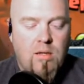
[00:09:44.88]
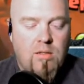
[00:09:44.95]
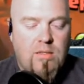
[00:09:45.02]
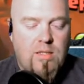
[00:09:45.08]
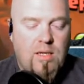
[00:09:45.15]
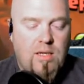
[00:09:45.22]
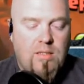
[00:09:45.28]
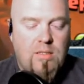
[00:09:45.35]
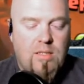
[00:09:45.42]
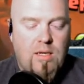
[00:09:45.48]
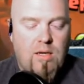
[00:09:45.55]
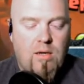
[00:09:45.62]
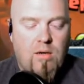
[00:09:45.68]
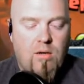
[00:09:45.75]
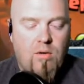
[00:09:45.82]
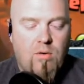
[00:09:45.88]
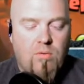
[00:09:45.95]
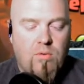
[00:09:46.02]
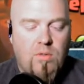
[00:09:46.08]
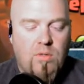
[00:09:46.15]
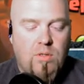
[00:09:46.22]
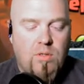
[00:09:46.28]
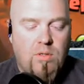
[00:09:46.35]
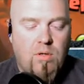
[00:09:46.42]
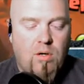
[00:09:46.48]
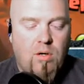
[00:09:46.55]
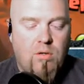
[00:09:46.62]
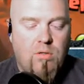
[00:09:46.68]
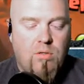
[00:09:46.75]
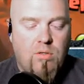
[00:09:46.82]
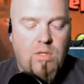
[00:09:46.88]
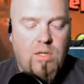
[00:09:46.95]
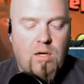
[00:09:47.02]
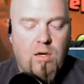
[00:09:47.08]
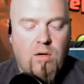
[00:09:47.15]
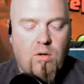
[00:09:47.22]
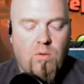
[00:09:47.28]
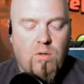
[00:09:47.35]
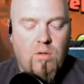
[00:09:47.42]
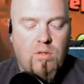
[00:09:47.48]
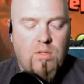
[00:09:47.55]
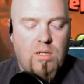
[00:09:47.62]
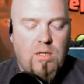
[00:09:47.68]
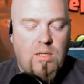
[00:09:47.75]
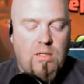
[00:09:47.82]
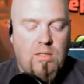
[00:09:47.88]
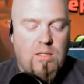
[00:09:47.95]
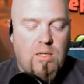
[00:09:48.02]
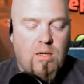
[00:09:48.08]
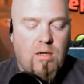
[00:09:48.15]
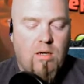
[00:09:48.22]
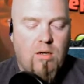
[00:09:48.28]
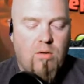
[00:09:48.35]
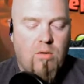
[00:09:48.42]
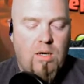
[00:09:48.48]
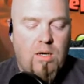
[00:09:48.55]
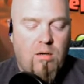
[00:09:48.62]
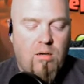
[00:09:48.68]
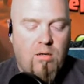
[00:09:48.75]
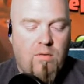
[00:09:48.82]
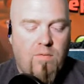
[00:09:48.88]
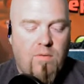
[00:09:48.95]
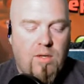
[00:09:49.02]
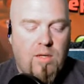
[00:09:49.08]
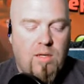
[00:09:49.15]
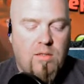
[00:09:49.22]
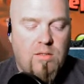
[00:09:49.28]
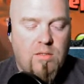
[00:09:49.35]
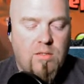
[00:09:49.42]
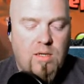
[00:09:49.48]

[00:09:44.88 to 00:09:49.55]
Takes out Archer Tower, takes out Air Defense.